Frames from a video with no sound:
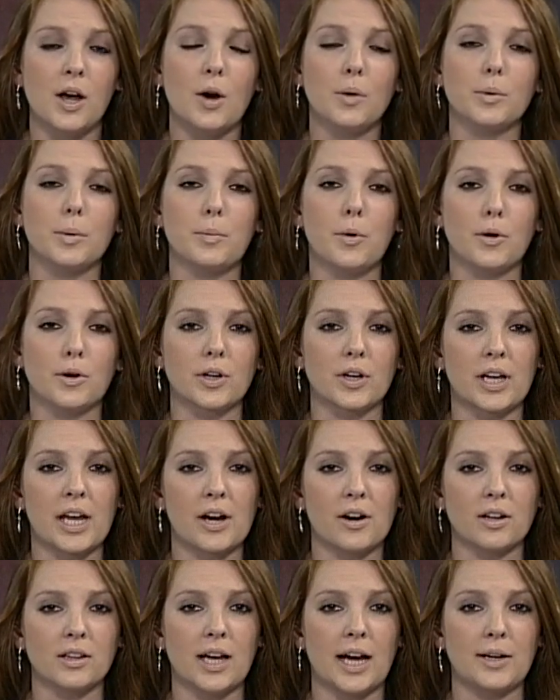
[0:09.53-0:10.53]
Reporter
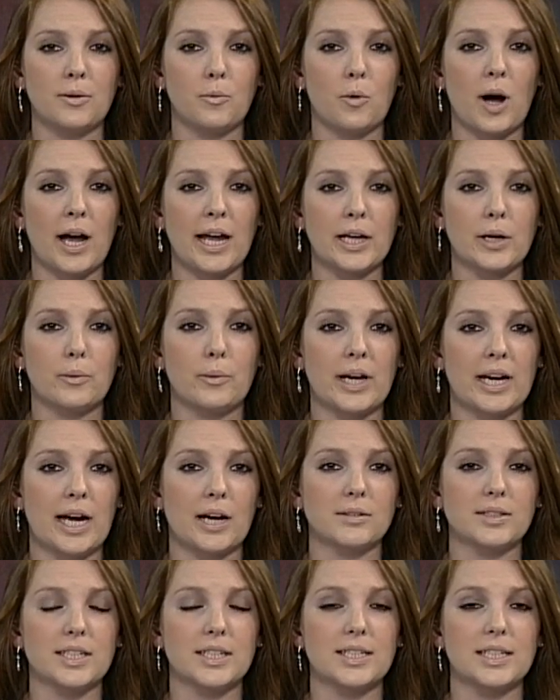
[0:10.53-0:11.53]
Caroline Weick went
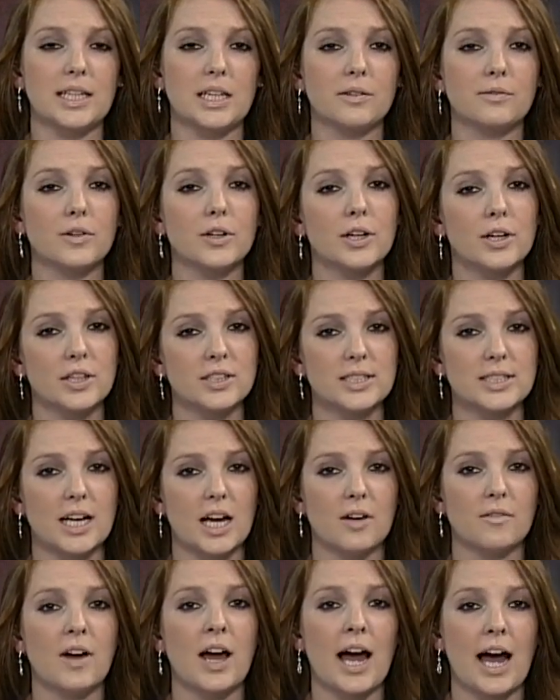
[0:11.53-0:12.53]
out to see for
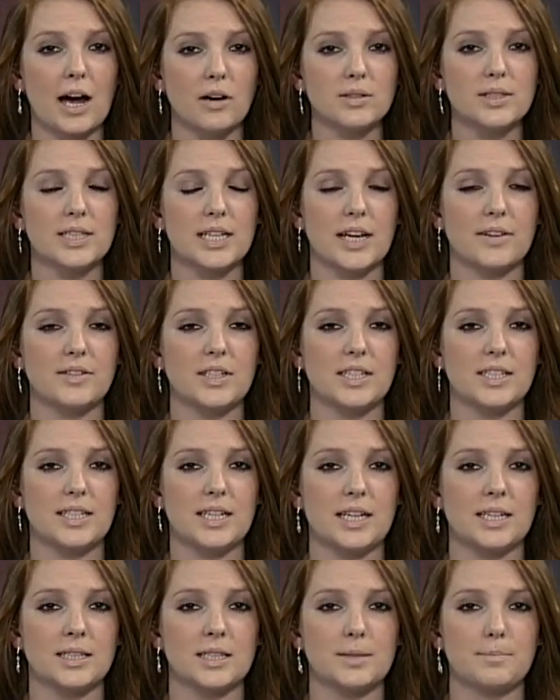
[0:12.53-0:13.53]
herself how safety
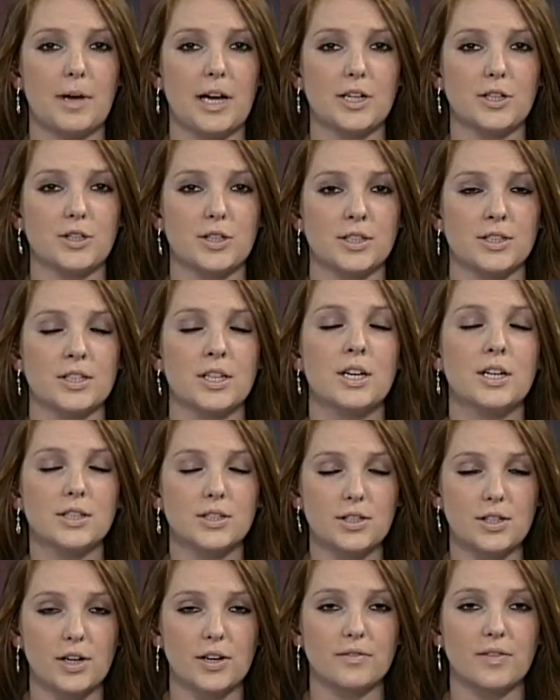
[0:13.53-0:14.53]
seat inspections
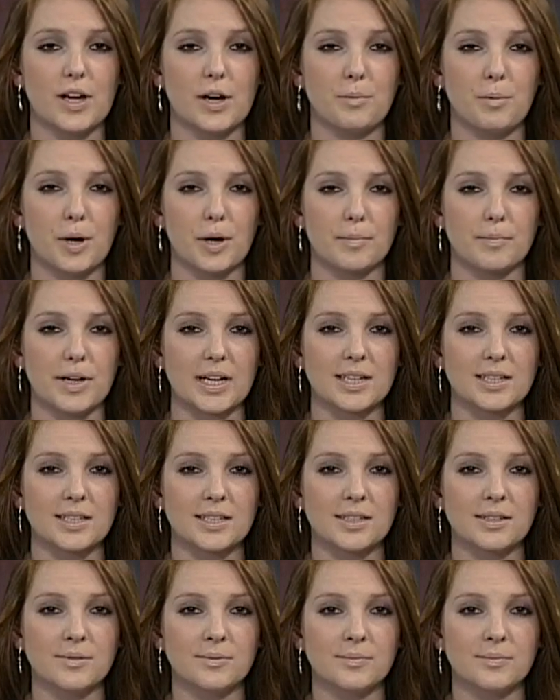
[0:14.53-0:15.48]
serve their purpose.